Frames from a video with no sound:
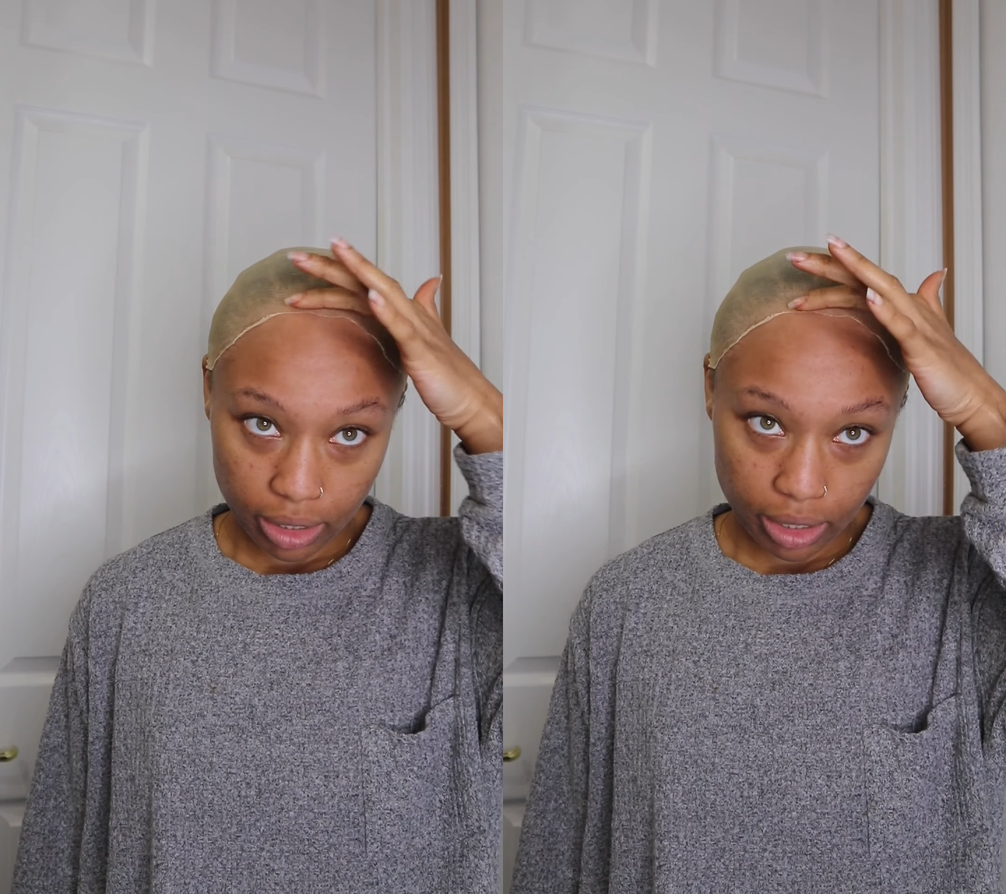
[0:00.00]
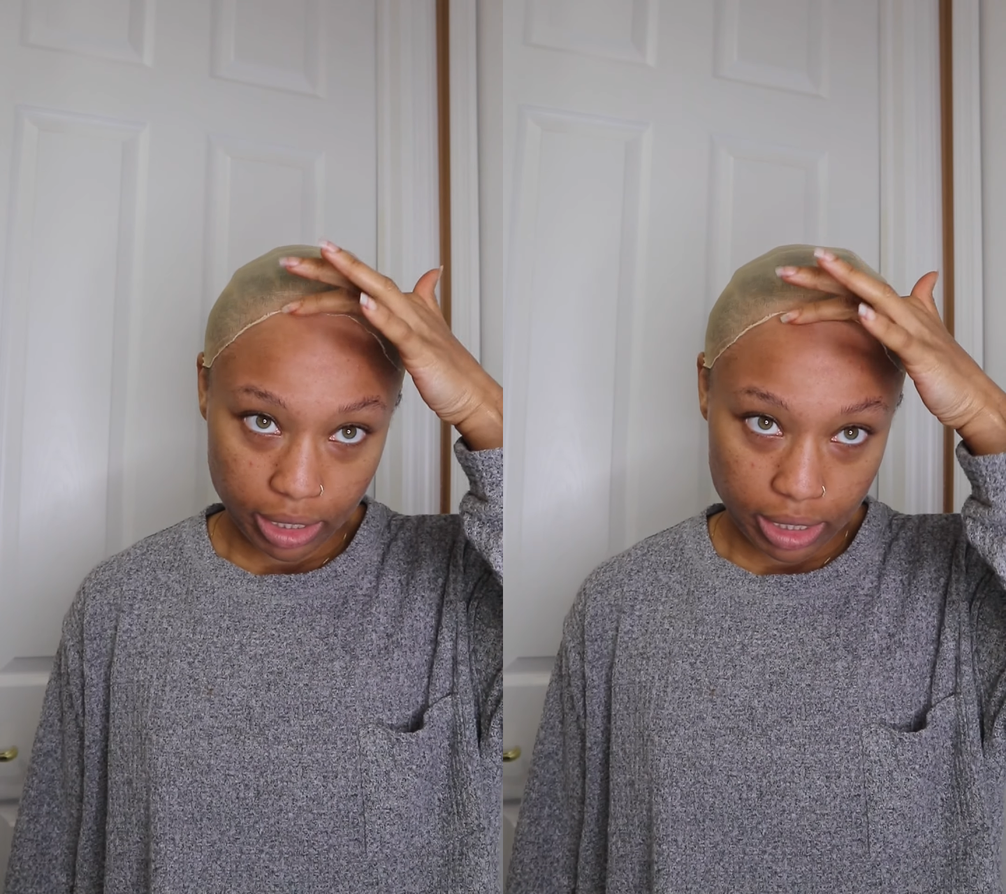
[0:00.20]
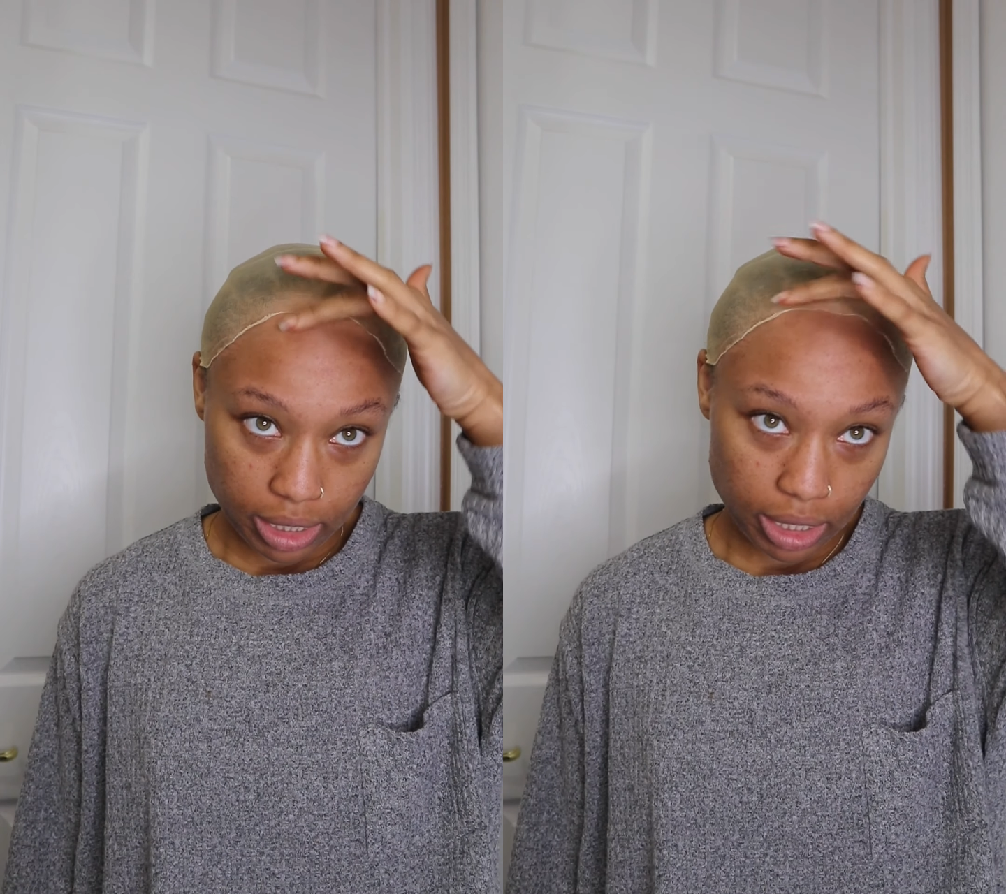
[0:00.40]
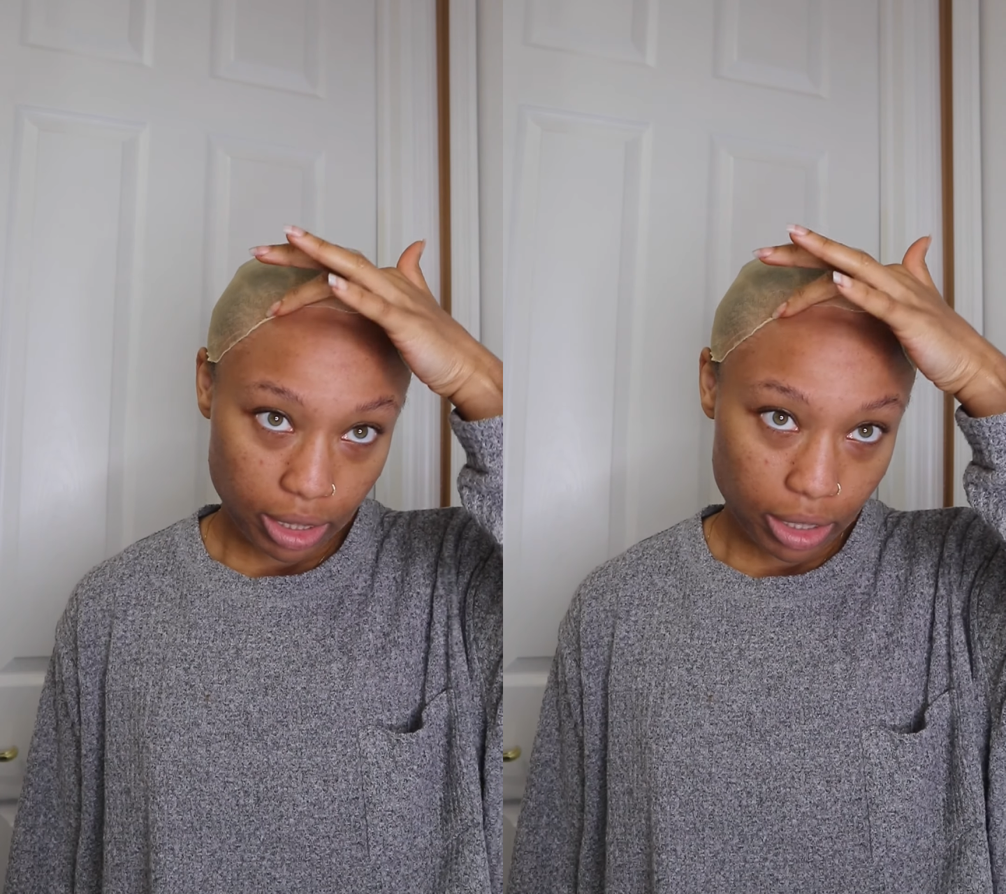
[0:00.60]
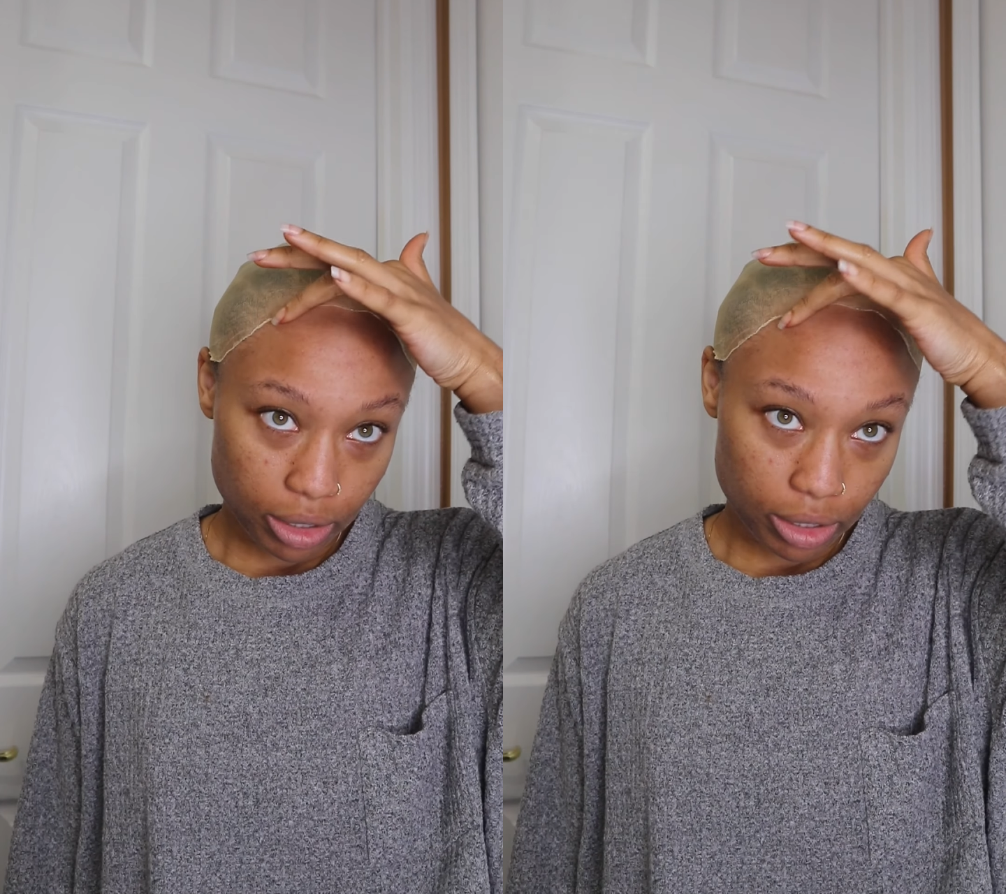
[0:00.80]
you could see
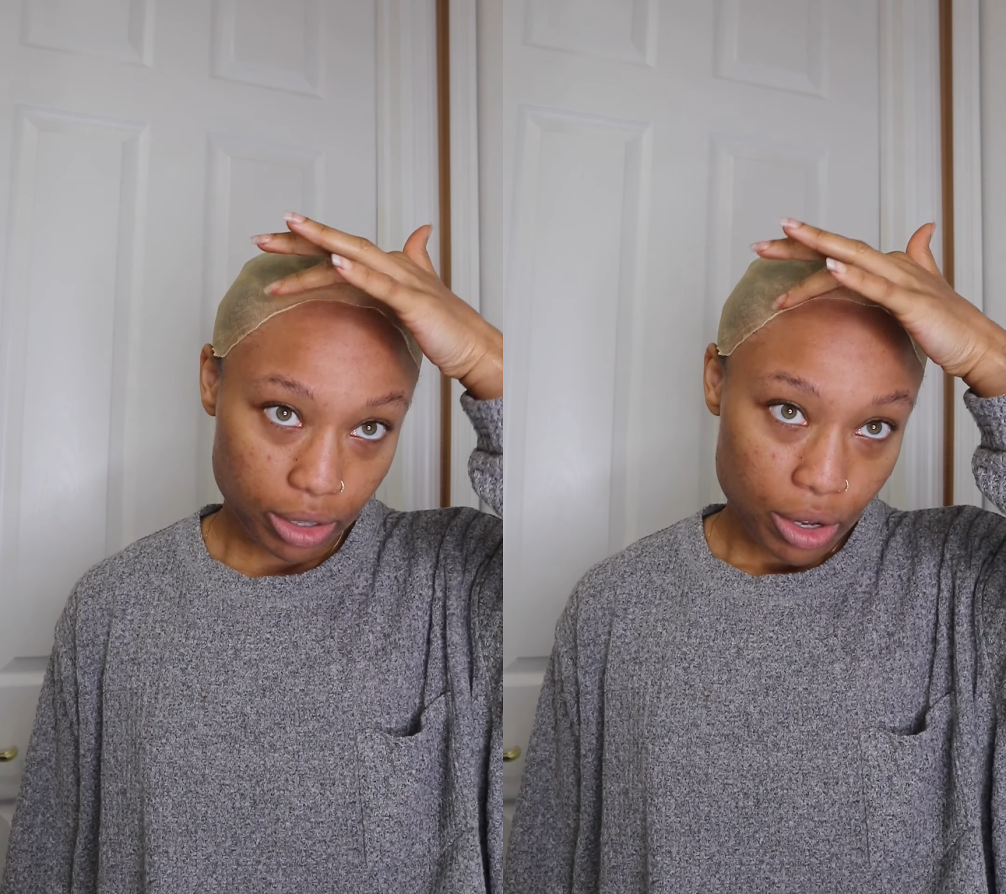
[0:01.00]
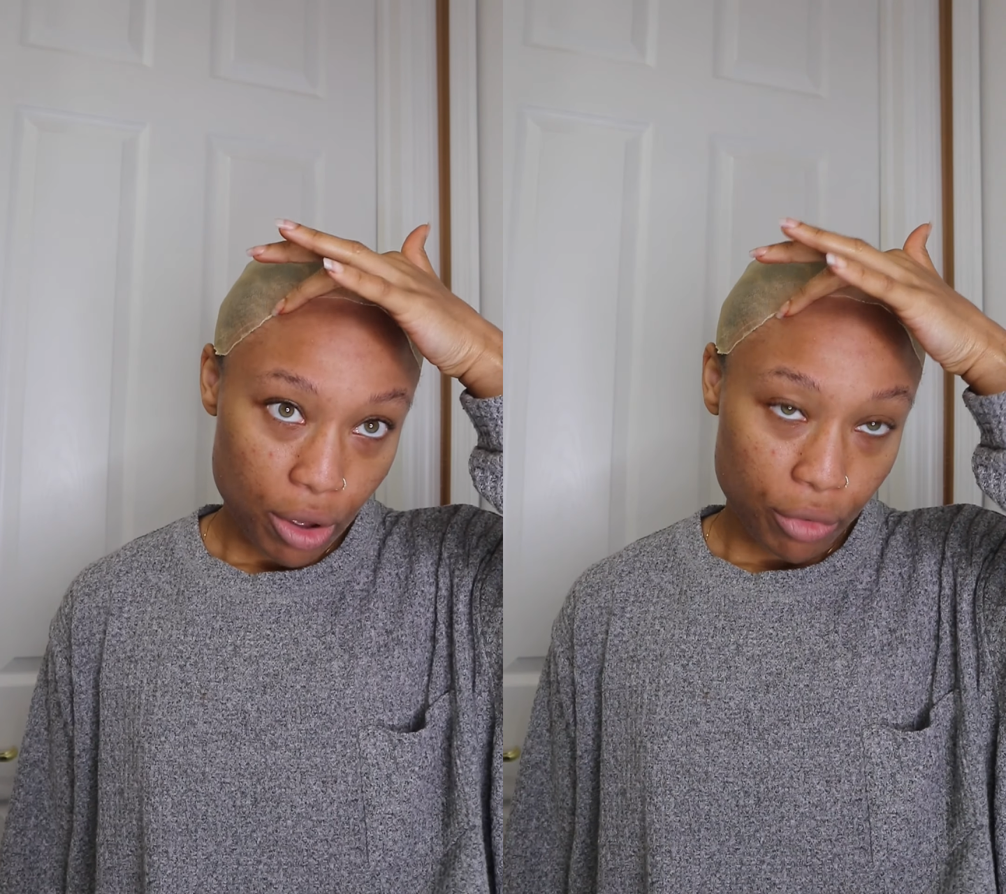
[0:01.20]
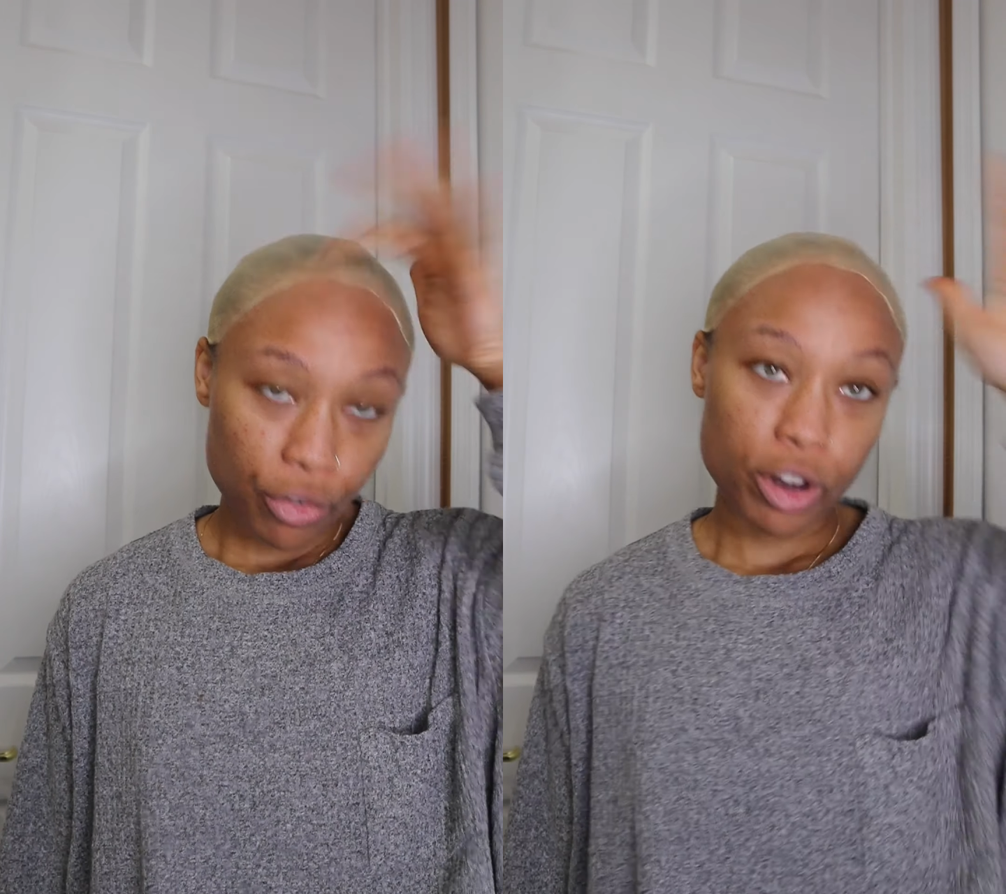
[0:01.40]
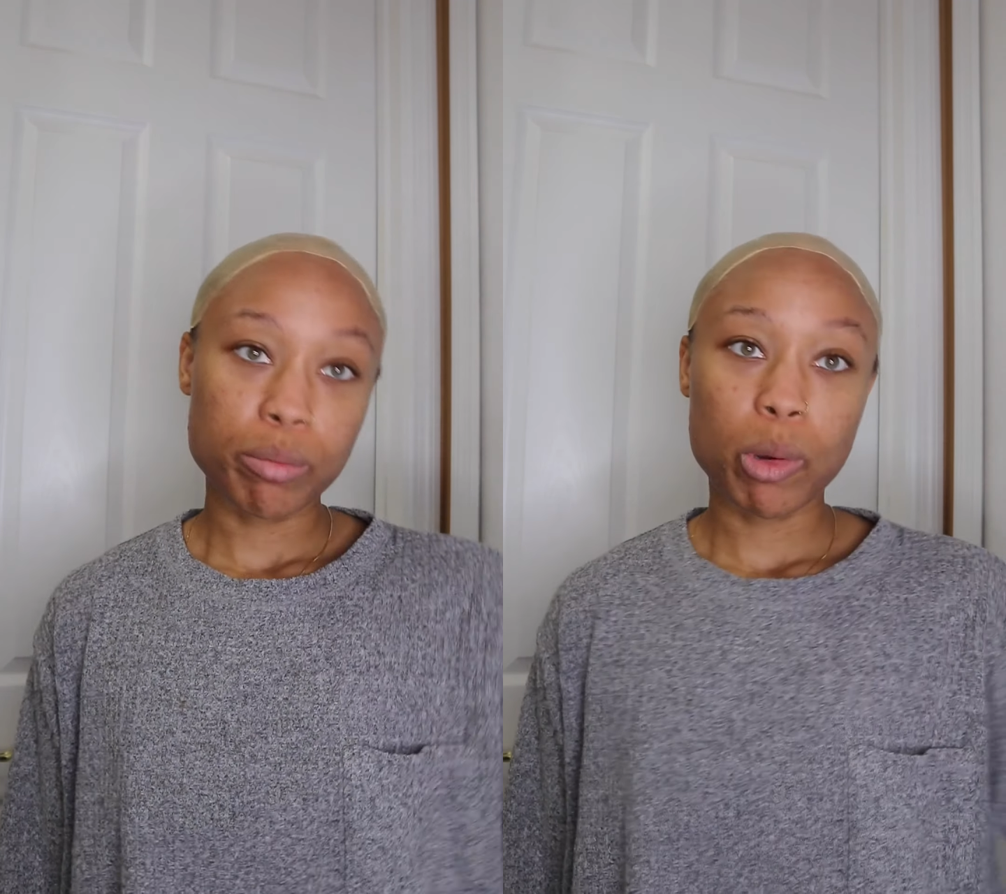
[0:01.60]
the front,